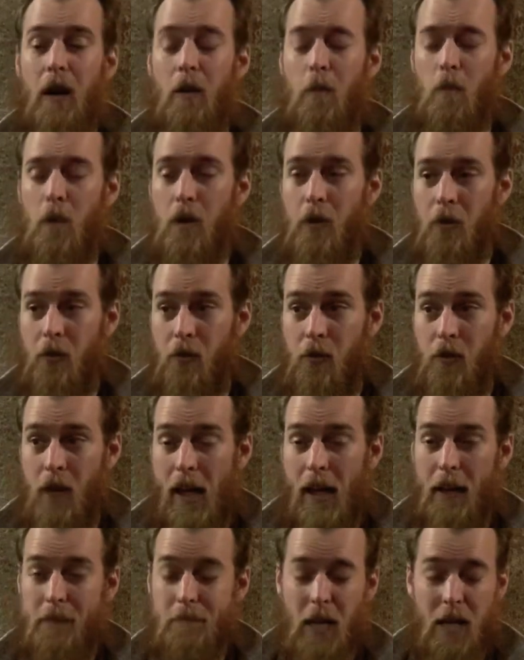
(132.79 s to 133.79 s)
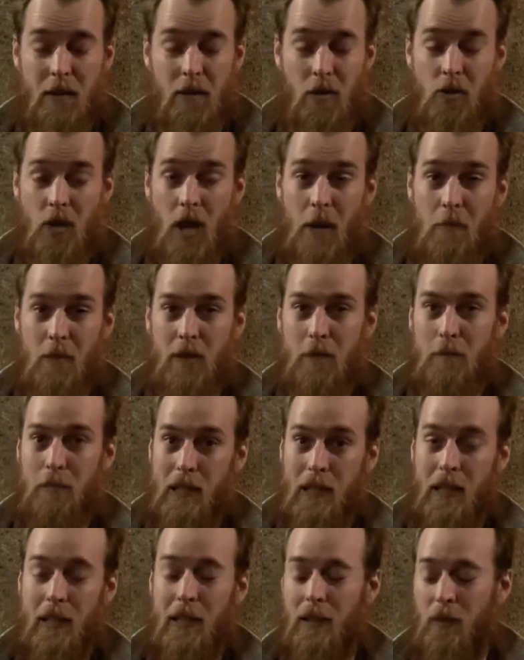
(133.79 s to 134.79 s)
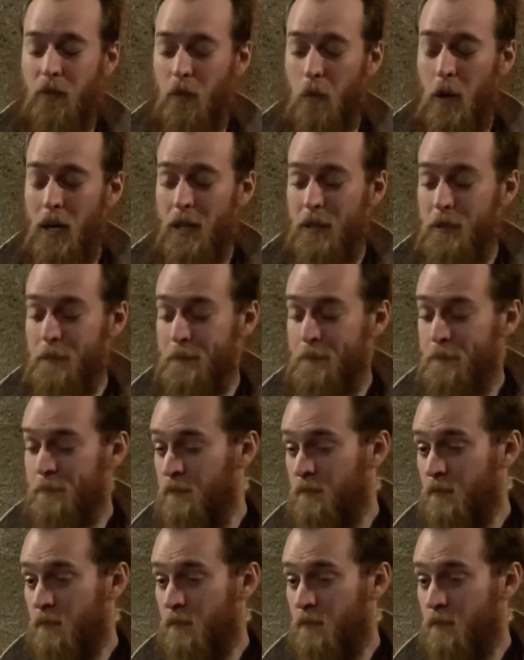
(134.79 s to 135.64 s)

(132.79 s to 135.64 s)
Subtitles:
I will say, as a shameless plug as well,